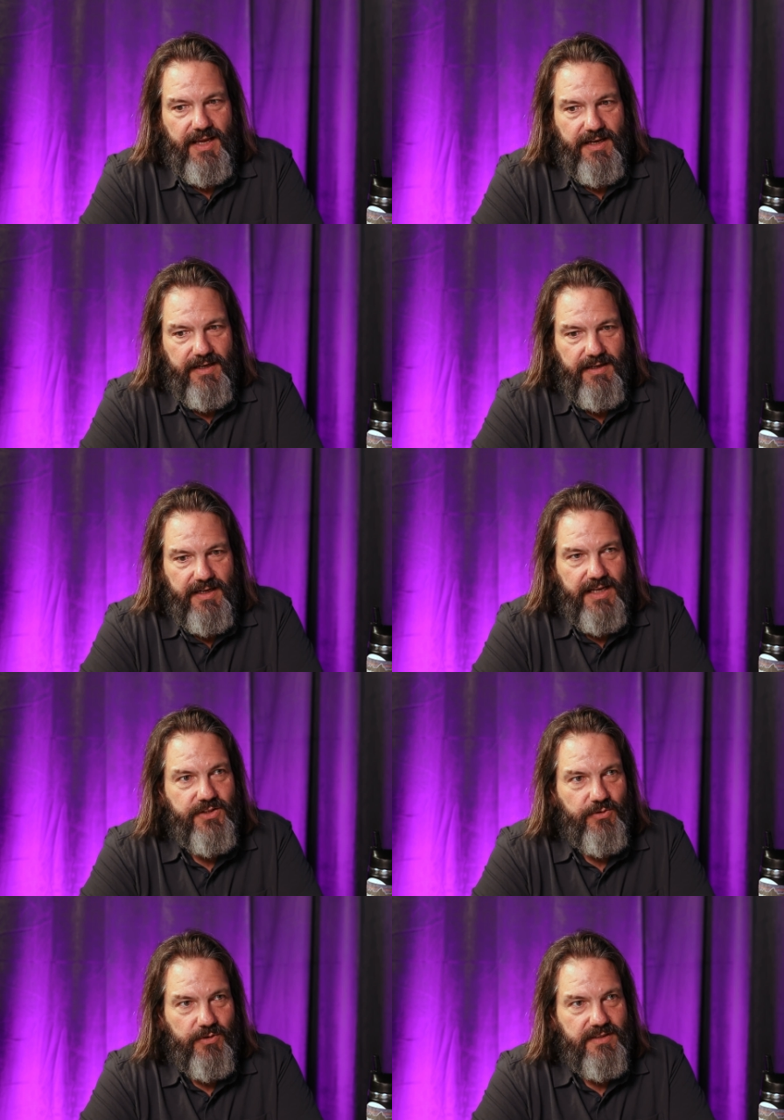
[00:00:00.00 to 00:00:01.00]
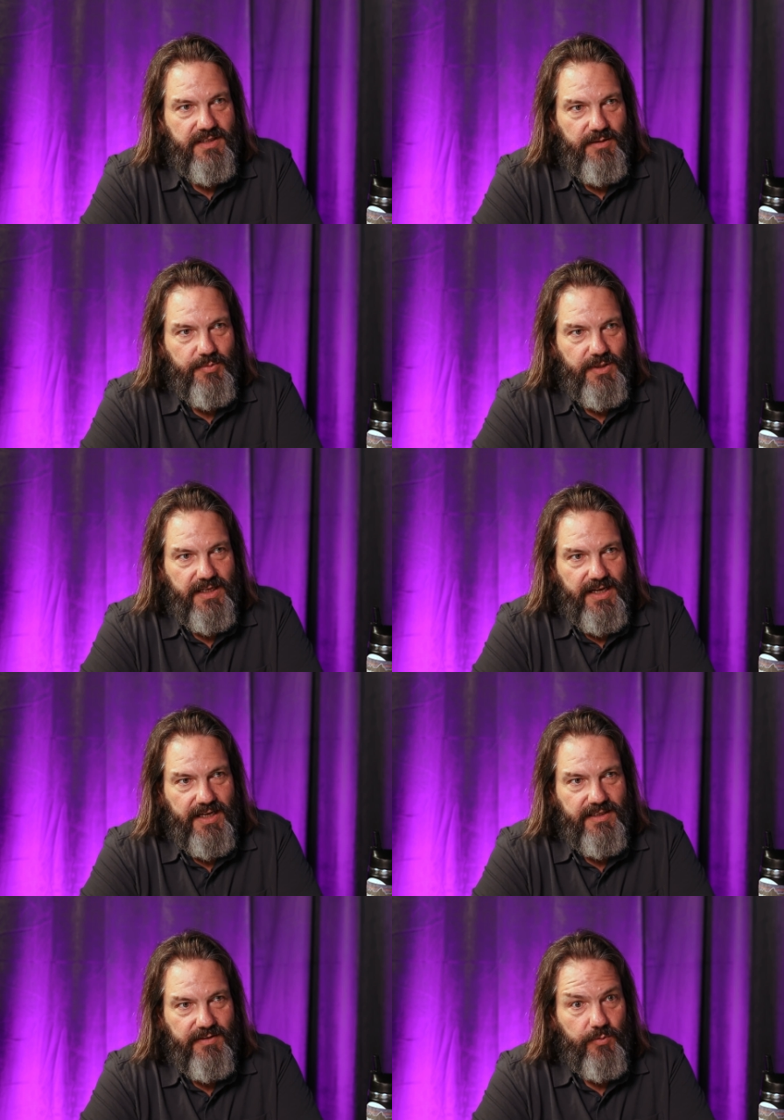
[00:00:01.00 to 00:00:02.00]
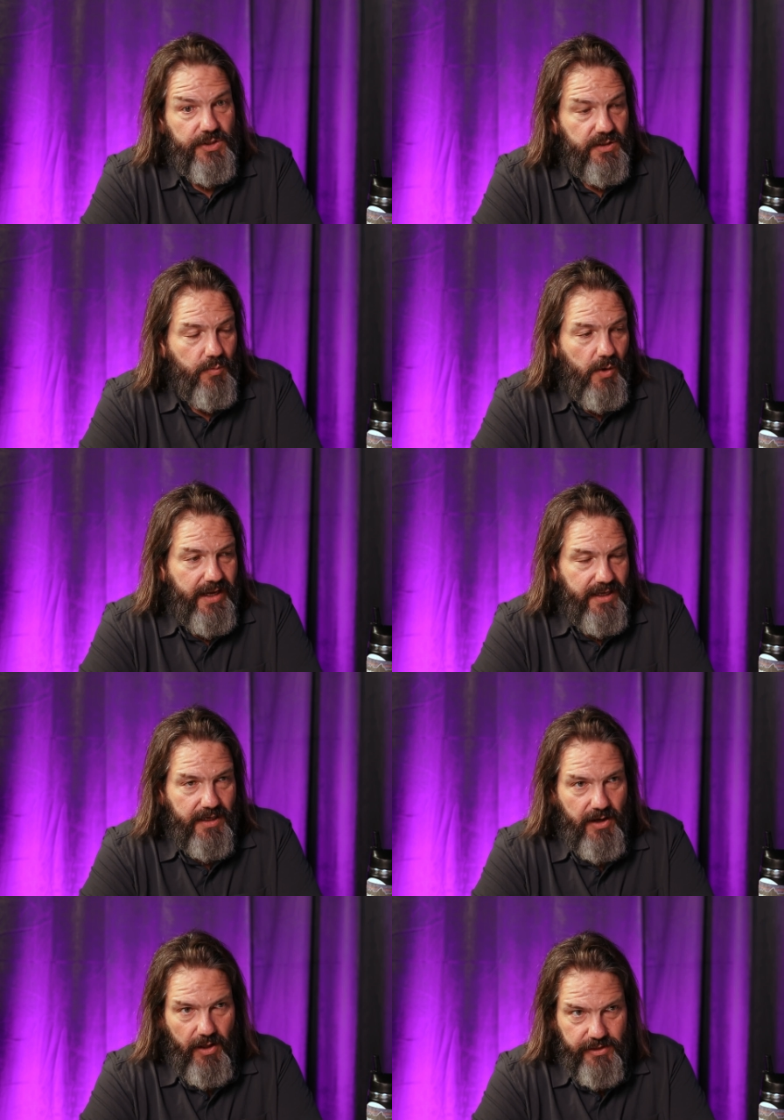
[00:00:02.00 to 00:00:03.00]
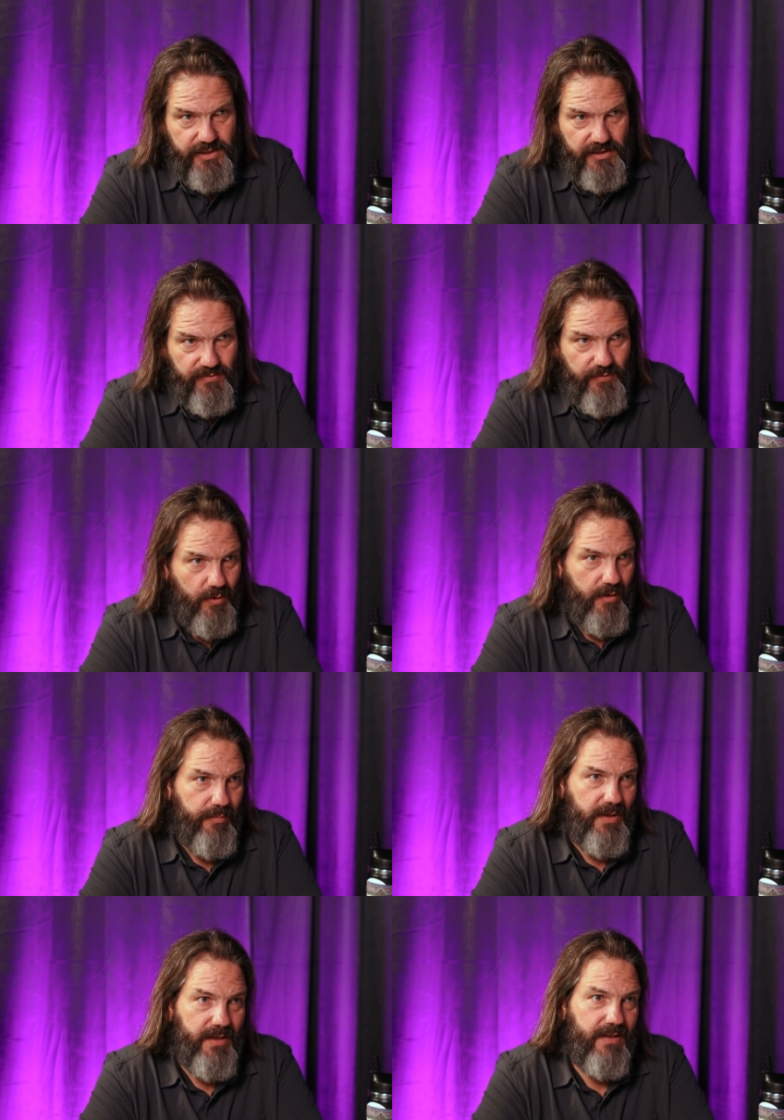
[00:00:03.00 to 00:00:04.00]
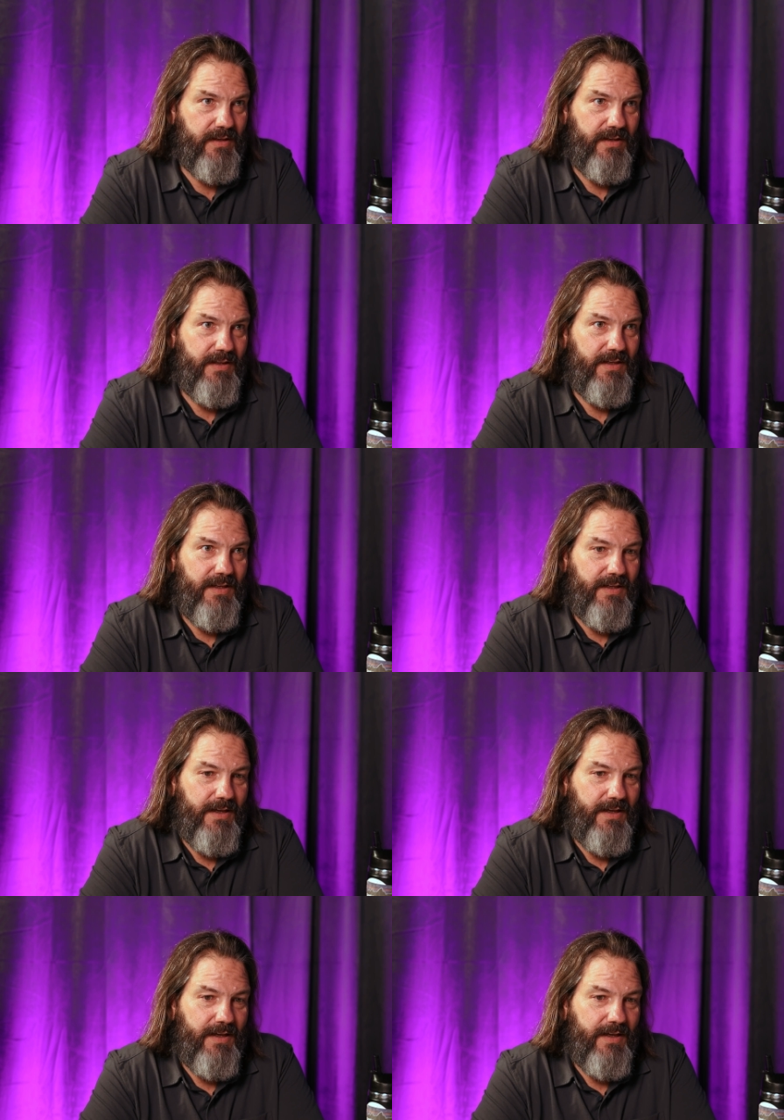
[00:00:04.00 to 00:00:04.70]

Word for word: And nature is deeply connected, which is why ecologies form and yeah.